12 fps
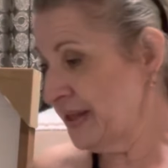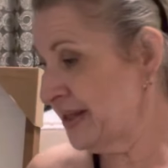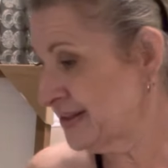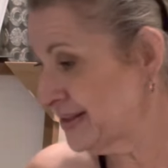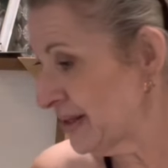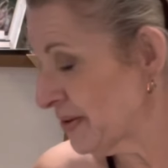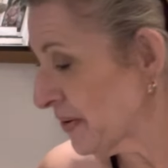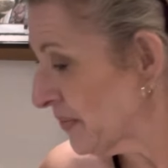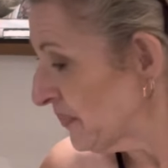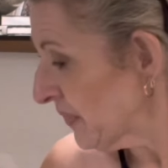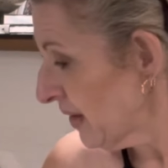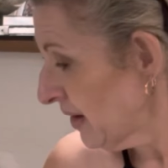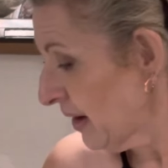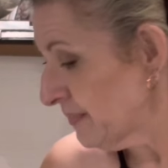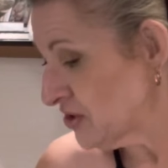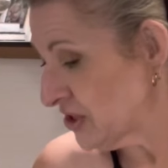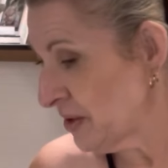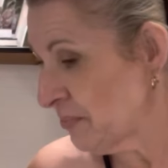this either. I'm
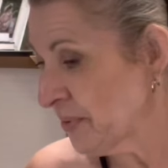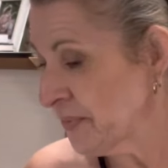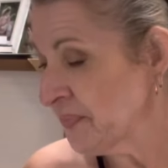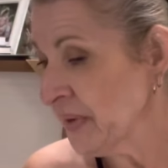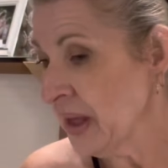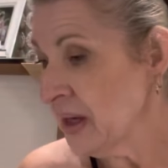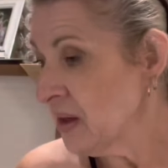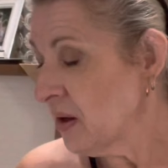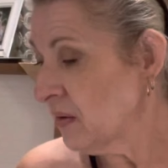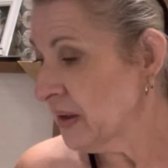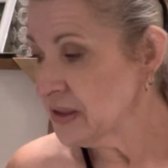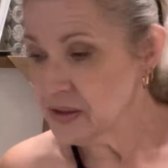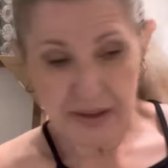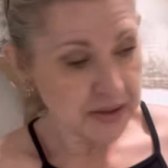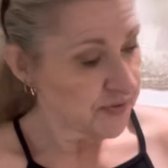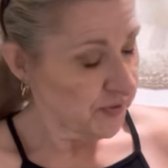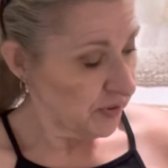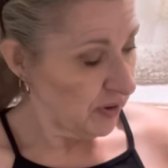cheap. Okay, so that's
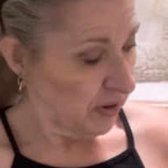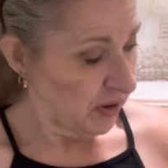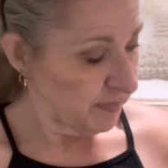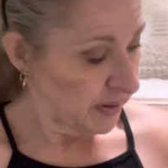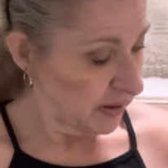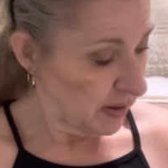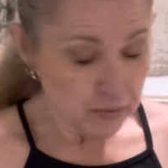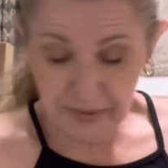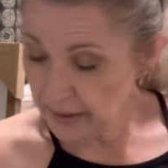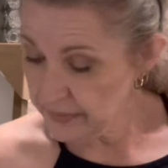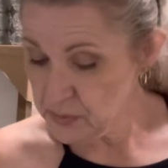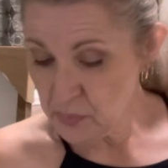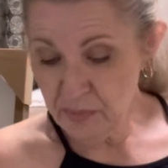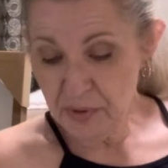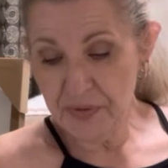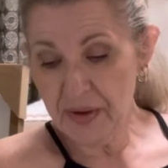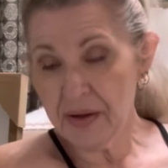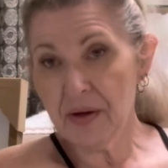for Hobby Lobby. Oh, now there's one more
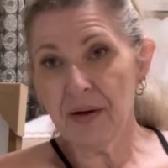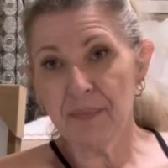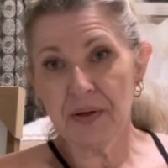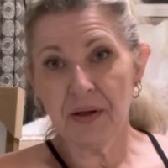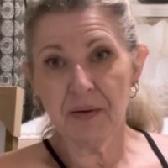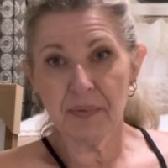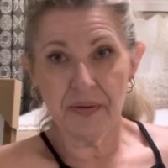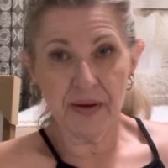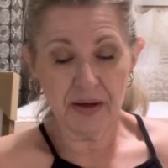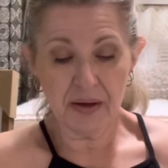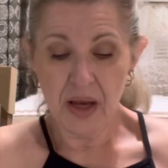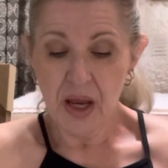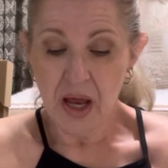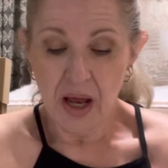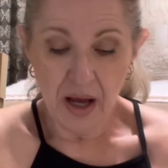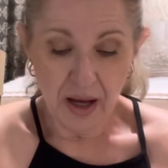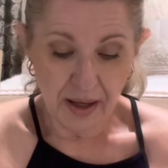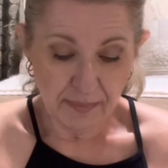thing at Hobby Lobby that
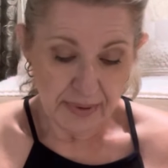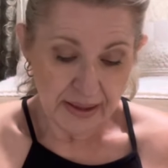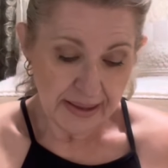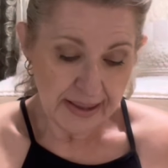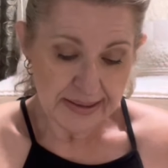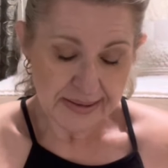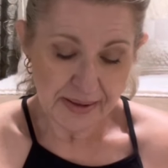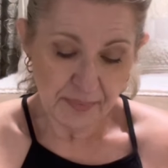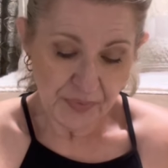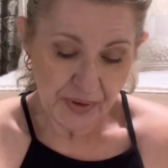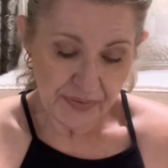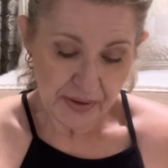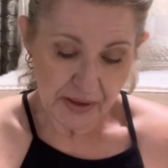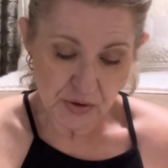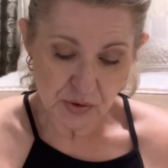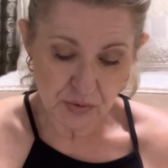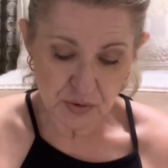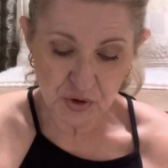I'm making something that I
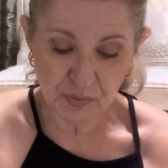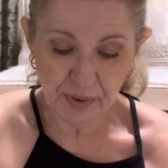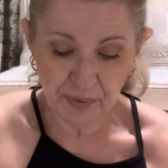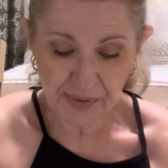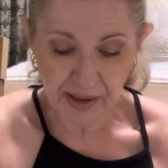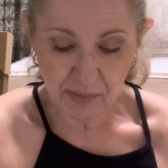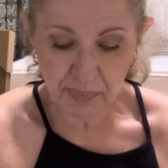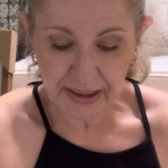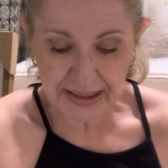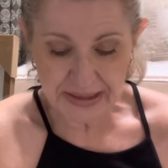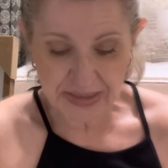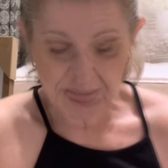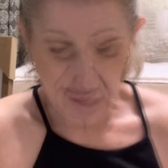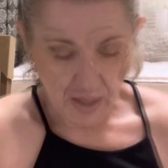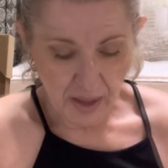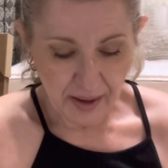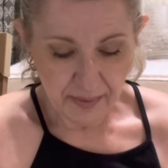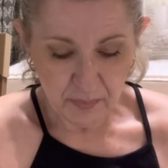told you about that I painted.
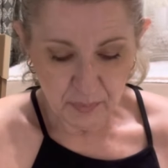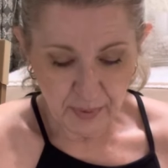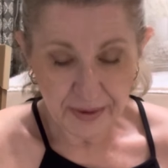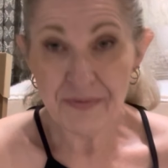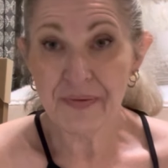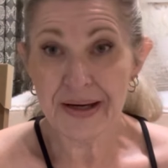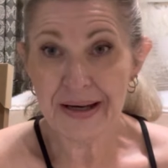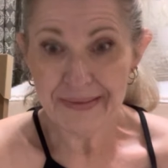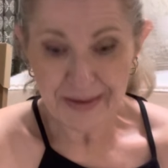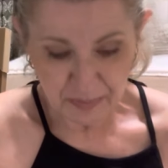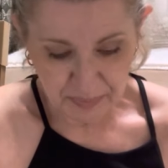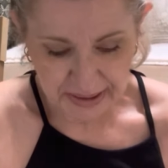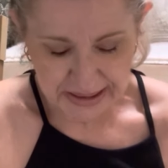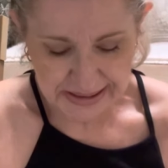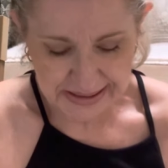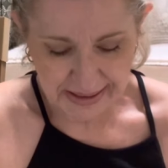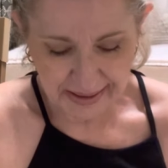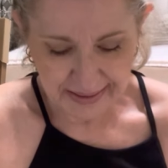I'm renovating that piece,
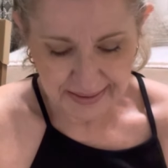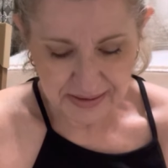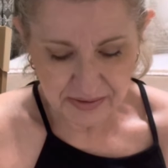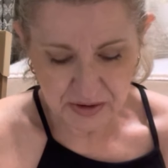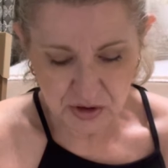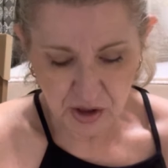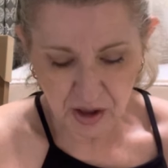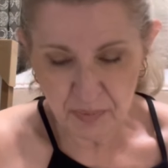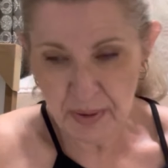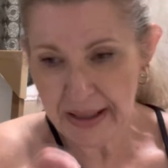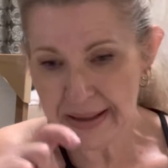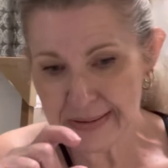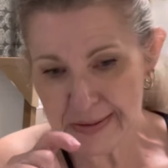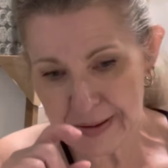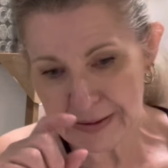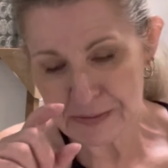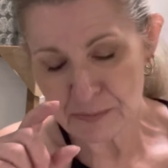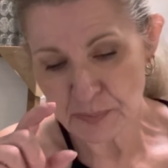and the top has
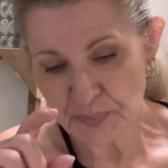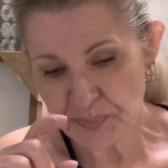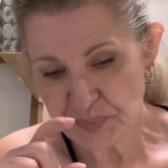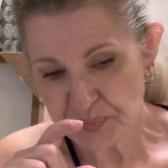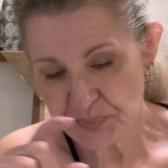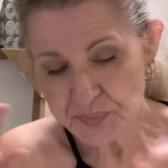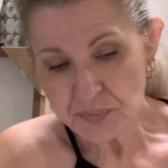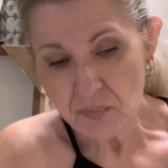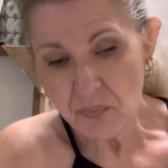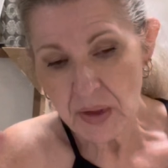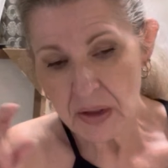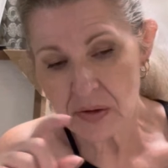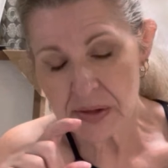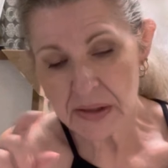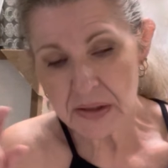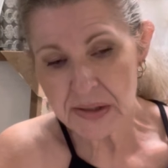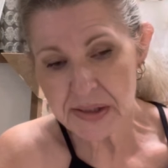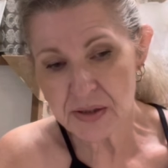those little
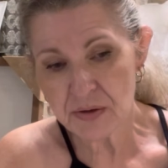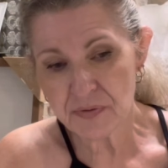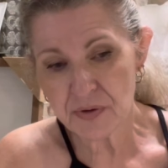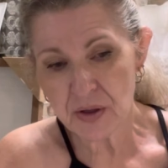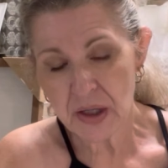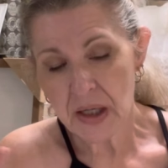silver